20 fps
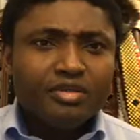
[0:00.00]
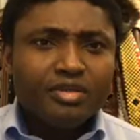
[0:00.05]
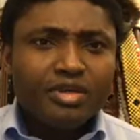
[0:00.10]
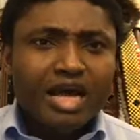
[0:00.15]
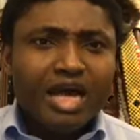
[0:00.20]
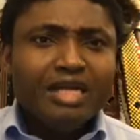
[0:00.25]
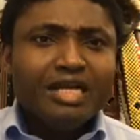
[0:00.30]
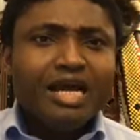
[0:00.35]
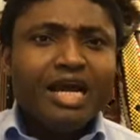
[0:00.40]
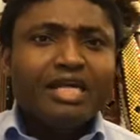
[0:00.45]

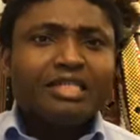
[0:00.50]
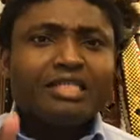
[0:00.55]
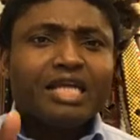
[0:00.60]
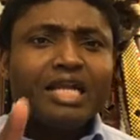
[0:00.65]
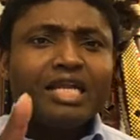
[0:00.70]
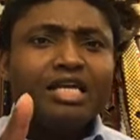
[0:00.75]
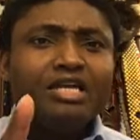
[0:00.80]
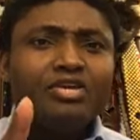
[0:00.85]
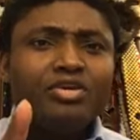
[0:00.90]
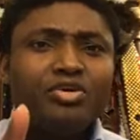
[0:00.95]
And they are
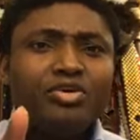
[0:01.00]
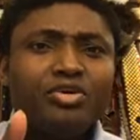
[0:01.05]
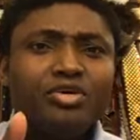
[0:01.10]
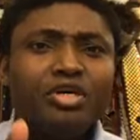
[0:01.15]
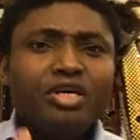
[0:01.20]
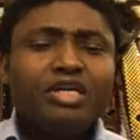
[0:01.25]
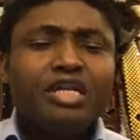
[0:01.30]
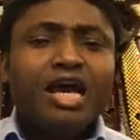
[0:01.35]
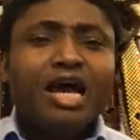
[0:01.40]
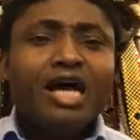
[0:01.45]
telling
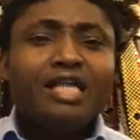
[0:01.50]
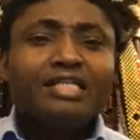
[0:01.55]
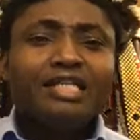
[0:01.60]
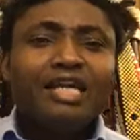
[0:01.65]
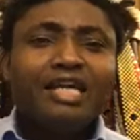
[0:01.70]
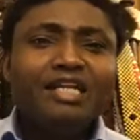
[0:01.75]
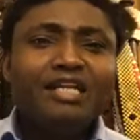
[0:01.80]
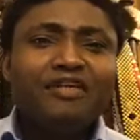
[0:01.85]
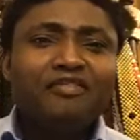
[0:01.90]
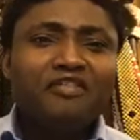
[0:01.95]

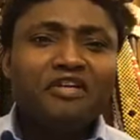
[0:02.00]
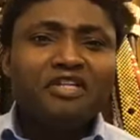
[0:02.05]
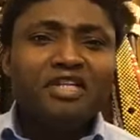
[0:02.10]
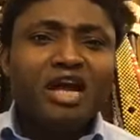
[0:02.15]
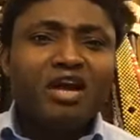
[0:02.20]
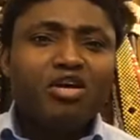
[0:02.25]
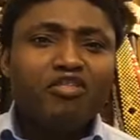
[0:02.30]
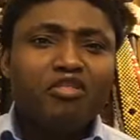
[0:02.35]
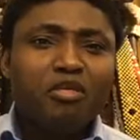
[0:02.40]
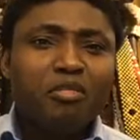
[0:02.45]
the federal
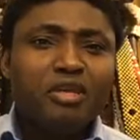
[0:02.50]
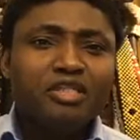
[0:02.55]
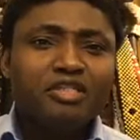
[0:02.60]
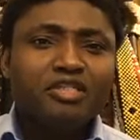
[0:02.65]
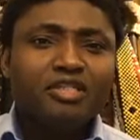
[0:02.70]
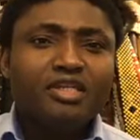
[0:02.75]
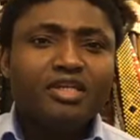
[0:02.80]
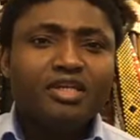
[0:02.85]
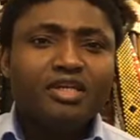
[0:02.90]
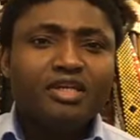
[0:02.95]

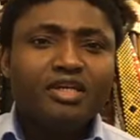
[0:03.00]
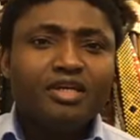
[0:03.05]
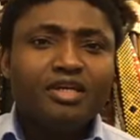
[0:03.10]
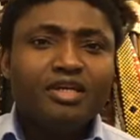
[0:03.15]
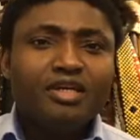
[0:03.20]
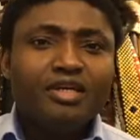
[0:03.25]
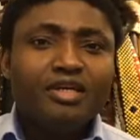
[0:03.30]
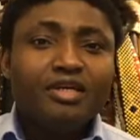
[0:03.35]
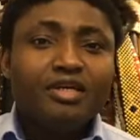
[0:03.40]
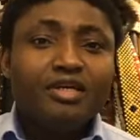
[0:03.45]
government,
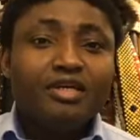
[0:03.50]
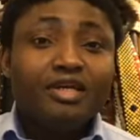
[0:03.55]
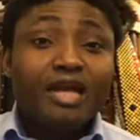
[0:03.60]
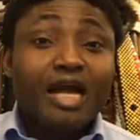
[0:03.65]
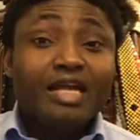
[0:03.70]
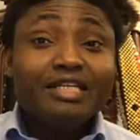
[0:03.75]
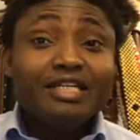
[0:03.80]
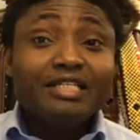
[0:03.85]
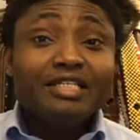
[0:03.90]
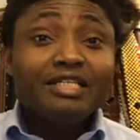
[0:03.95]

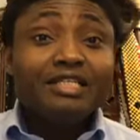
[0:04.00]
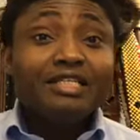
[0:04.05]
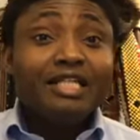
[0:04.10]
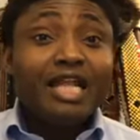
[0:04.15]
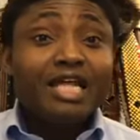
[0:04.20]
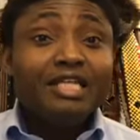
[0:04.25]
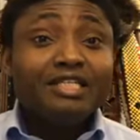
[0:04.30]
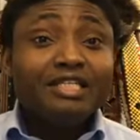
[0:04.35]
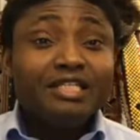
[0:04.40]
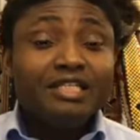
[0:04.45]
and this is
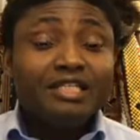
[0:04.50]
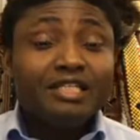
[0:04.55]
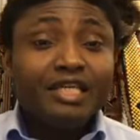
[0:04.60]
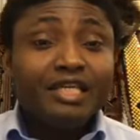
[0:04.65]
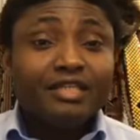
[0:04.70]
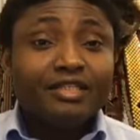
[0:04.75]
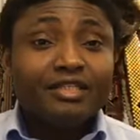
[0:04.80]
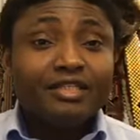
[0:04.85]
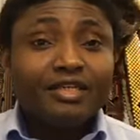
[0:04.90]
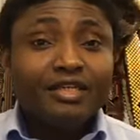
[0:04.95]
19
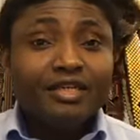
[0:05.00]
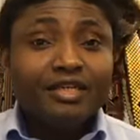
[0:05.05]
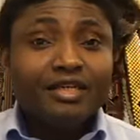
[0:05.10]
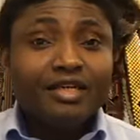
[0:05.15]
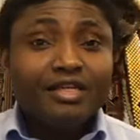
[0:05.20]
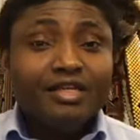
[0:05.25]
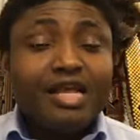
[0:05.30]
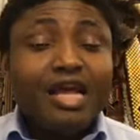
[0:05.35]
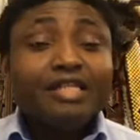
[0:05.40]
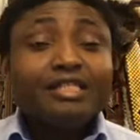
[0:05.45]
states,
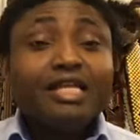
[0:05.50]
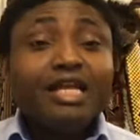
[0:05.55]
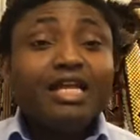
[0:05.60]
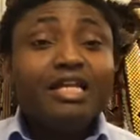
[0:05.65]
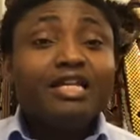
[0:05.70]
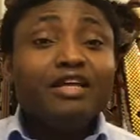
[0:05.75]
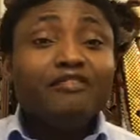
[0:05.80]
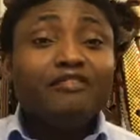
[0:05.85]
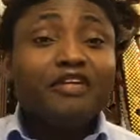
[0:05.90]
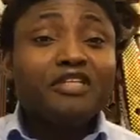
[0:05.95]
they are telling
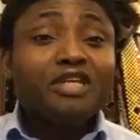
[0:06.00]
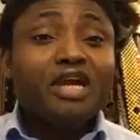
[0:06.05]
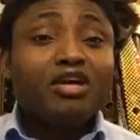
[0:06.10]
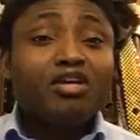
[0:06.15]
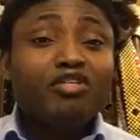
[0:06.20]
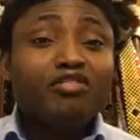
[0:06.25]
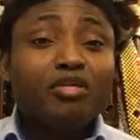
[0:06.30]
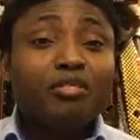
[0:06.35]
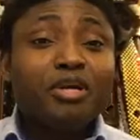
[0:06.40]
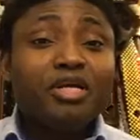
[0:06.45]
the federal
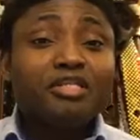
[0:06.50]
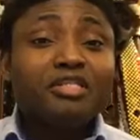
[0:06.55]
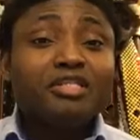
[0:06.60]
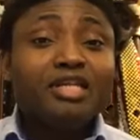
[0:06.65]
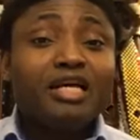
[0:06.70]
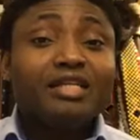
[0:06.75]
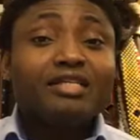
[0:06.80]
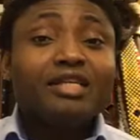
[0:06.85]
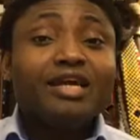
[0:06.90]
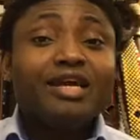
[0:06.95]
government
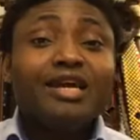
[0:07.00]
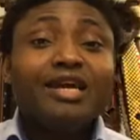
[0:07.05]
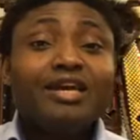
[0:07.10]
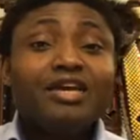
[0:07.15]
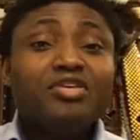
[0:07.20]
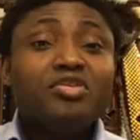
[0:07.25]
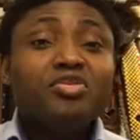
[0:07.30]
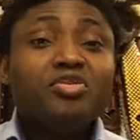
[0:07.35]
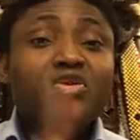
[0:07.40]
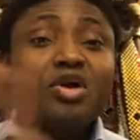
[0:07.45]
that
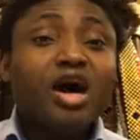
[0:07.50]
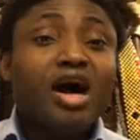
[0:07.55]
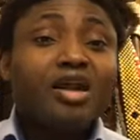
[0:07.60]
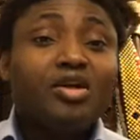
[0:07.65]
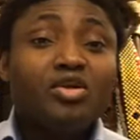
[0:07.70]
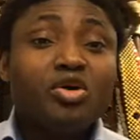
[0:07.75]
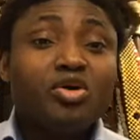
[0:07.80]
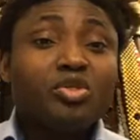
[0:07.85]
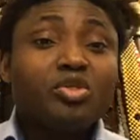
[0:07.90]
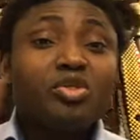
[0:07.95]
you
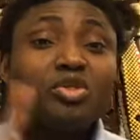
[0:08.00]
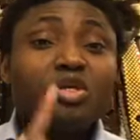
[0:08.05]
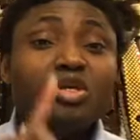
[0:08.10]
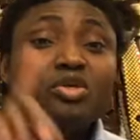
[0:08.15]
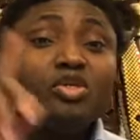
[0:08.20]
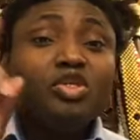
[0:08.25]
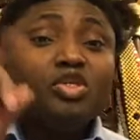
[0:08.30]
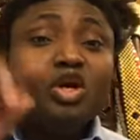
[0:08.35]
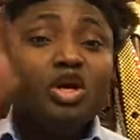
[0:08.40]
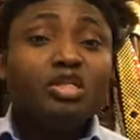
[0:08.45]

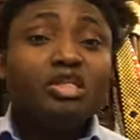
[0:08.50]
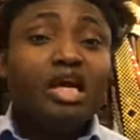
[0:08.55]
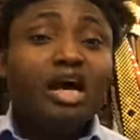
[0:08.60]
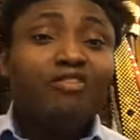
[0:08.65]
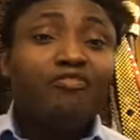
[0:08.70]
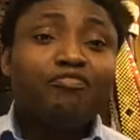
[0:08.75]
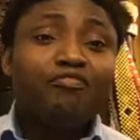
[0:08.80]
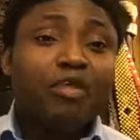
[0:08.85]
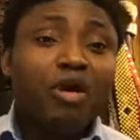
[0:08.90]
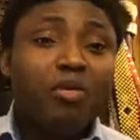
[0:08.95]
don't
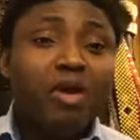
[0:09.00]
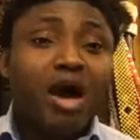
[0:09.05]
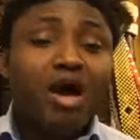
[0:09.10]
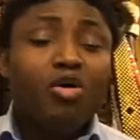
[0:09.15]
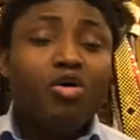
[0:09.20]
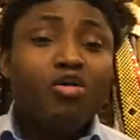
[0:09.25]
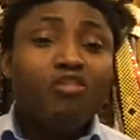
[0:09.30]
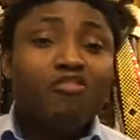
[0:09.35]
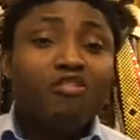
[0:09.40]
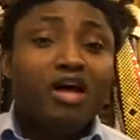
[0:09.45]
have power
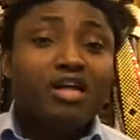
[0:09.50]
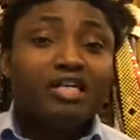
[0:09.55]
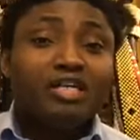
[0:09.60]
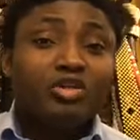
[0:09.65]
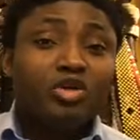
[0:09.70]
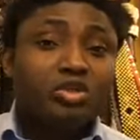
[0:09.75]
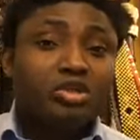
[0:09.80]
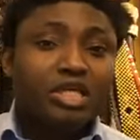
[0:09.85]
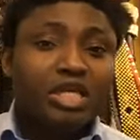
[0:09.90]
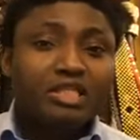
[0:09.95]
over the
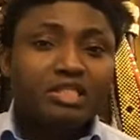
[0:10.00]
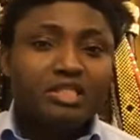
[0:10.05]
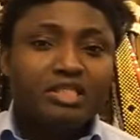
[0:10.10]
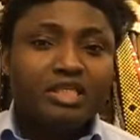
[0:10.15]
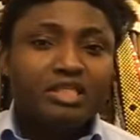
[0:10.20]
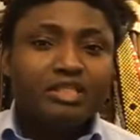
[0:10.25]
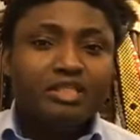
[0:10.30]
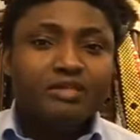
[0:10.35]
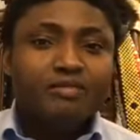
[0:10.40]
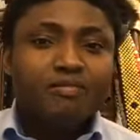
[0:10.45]
northern
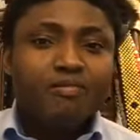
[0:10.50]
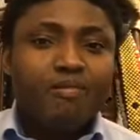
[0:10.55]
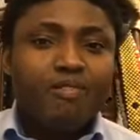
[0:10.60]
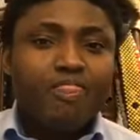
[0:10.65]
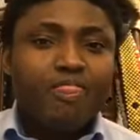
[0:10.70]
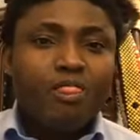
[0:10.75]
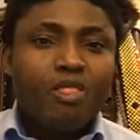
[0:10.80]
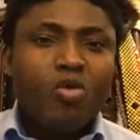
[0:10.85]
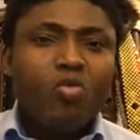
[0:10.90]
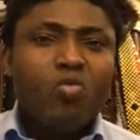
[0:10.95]
state,
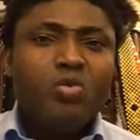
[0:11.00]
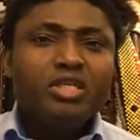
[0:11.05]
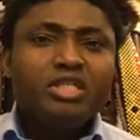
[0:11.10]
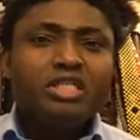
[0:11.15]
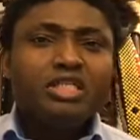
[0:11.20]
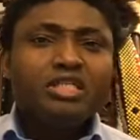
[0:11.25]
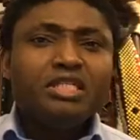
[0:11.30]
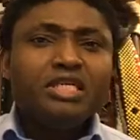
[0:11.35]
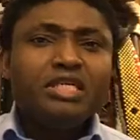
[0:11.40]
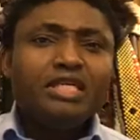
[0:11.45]
which
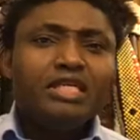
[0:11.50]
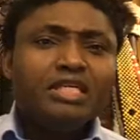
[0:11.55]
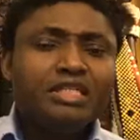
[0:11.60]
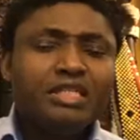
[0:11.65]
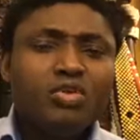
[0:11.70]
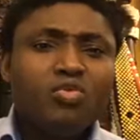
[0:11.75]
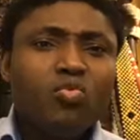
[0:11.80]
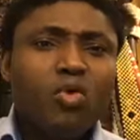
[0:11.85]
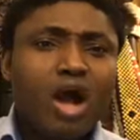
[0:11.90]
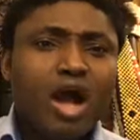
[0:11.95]
is the
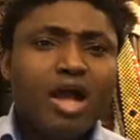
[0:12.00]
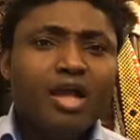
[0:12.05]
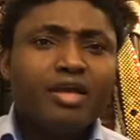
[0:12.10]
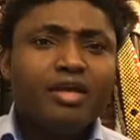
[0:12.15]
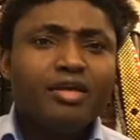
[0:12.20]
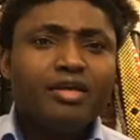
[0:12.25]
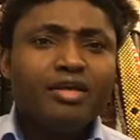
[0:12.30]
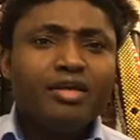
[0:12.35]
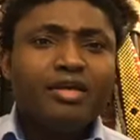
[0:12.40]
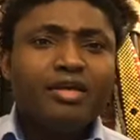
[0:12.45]
reason why
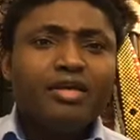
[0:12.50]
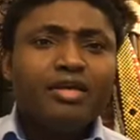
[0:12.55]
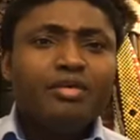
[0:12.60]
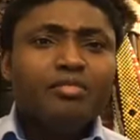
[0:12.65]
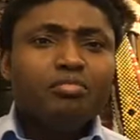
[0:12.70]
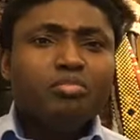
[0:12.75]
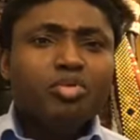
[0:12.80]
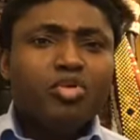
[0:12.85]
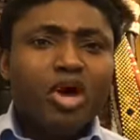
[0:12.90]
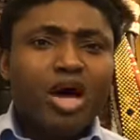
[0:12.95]

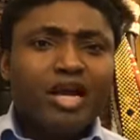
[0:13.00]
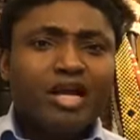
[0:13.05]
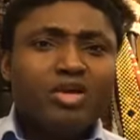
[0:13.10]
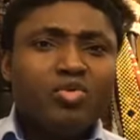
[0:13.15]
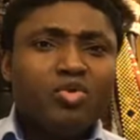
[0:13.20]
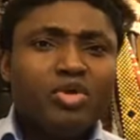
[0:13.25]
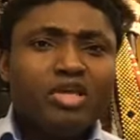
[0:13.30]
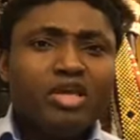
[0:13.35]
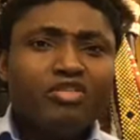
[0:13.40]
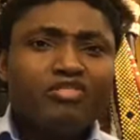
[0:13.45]
Buhari
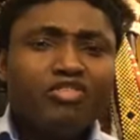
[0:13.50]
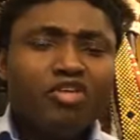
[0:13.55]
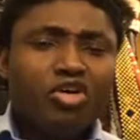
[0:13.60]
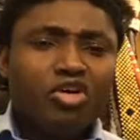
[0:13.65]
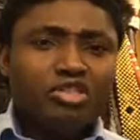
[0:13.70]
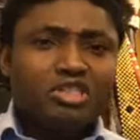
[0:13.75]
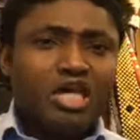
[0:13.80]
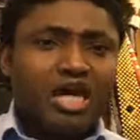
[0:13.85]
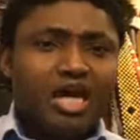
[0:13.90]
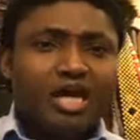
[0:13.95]
will give
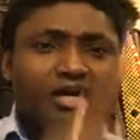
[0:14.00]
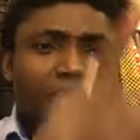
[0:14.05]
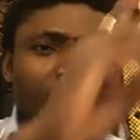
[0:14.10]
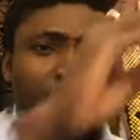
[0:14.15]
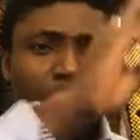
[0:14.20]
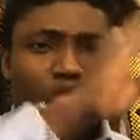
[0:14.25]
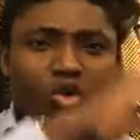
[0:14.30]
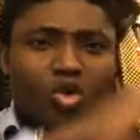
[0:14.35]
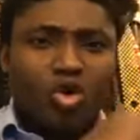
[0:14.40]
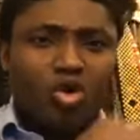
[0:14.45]
order
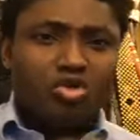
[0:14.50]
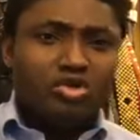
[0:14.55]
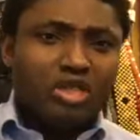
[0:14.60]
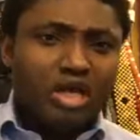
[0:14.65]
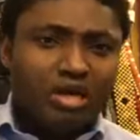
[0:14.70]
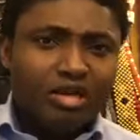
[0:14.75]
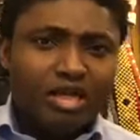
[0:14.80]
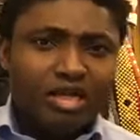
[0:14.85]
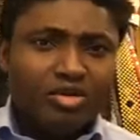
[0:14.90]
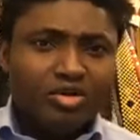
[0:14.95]
to lock
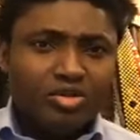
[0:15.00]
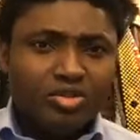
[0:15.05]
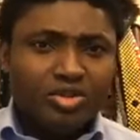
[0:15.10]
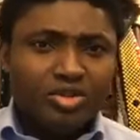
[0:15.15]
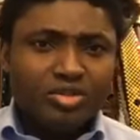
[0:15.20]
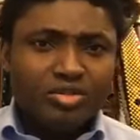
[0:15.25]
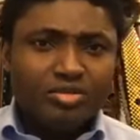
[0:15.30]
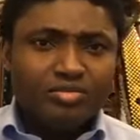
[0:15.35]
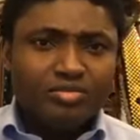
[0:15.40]
down Lagos